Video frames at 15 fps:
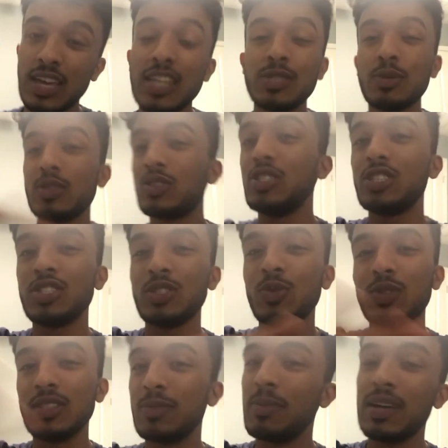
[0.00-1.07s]
Xbox 360
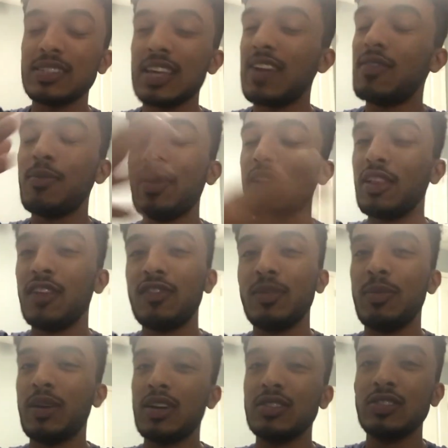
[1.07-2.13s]
was the best. Everybody loved it
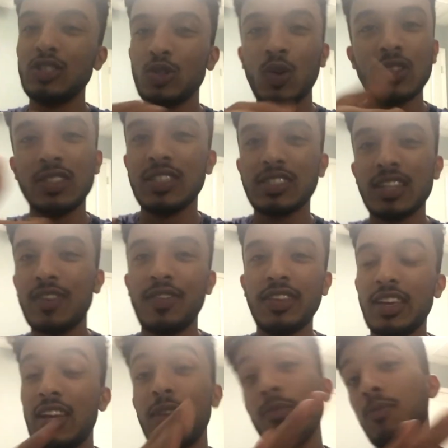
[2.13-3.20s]
because of the joysticks and
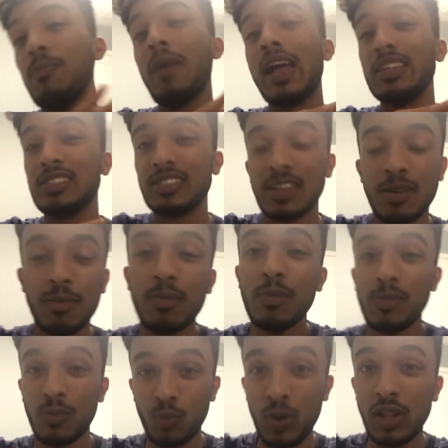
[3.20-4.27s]
everything. It matches up.
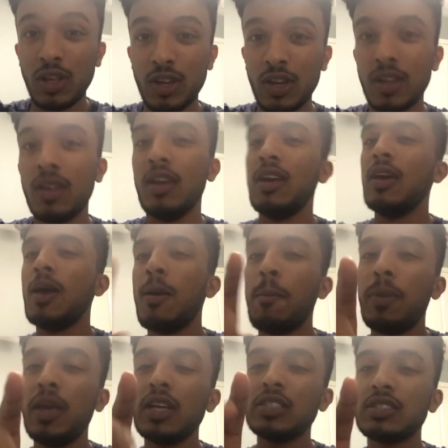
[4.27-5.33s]
really good.
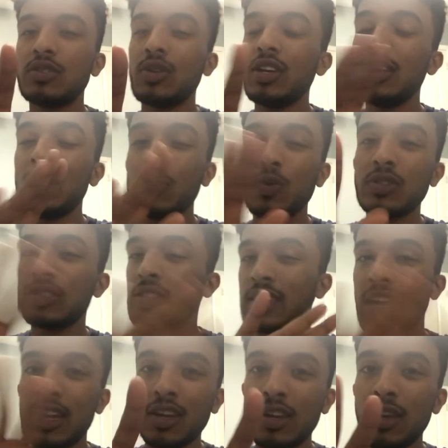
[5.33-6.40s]
PS3, it wasn't
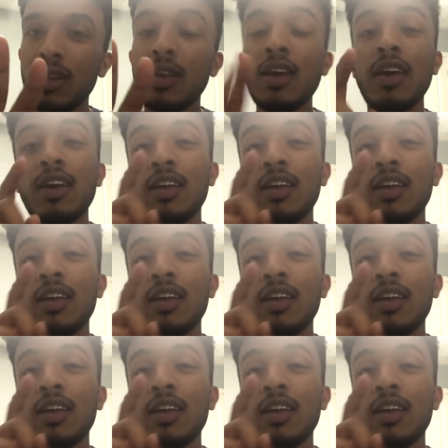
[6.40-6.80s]
that good.